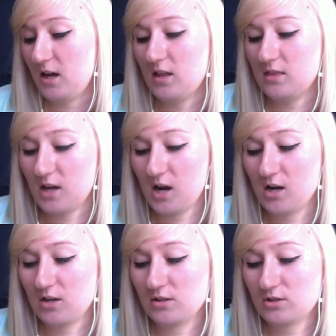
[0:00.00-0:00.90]

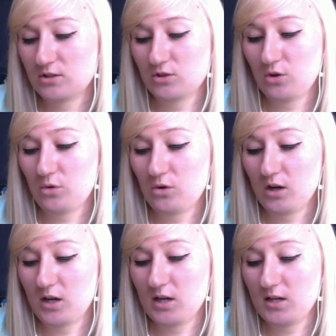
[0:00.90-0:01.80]
Their store
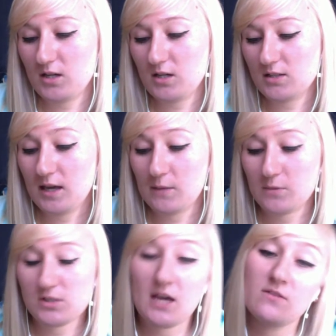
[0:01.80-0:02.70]
is
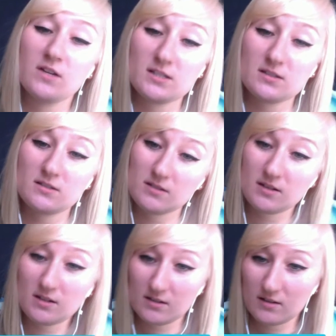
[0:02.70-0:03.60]
Gamers Canvas,
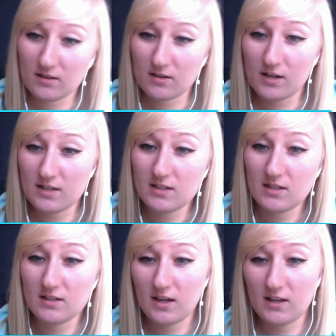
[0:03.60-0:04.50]
and they're on
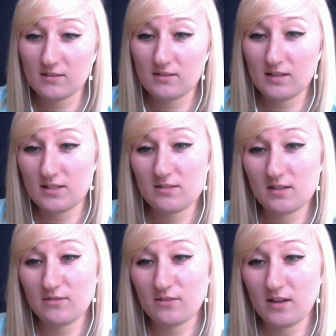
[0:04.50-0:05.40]
Etsy, and they sell
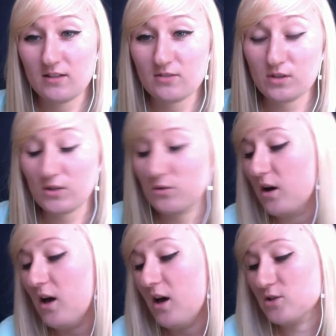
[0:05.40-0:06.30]
stuff, and it's really cool.
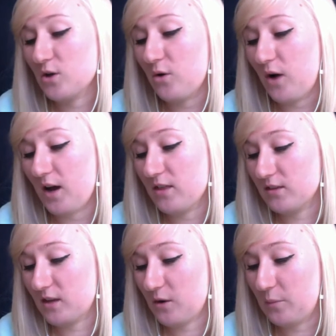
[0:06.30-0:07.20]
So I thought
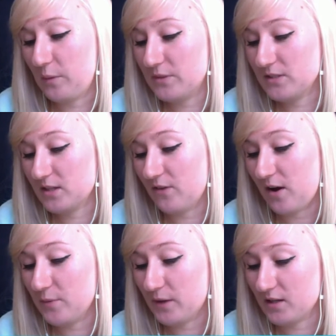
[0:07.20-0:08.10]
that I would pimp his stuff
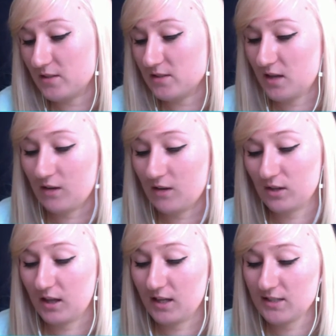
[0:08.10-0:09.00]
out because I really
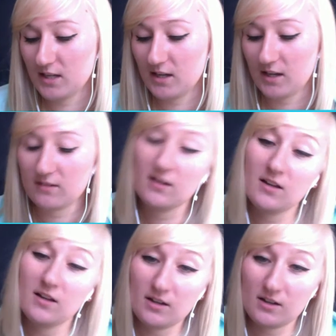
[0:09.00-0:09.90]
liked it, and
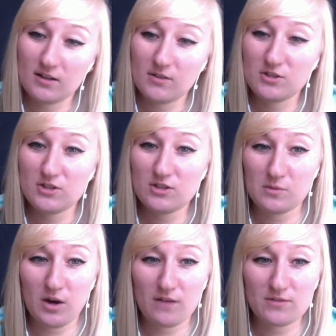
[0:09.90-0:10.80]
we should do that
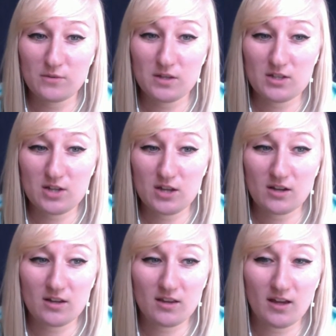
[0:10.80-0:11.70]
more often with each other
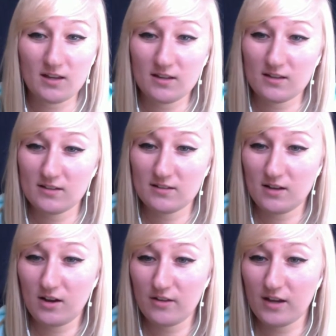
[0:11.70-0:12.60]
and like
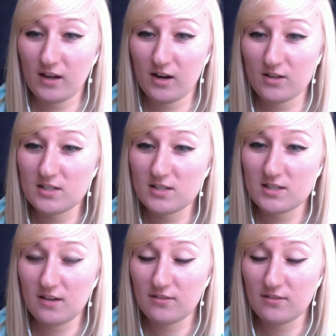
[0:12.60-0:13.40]
all that kind of artsy stuff.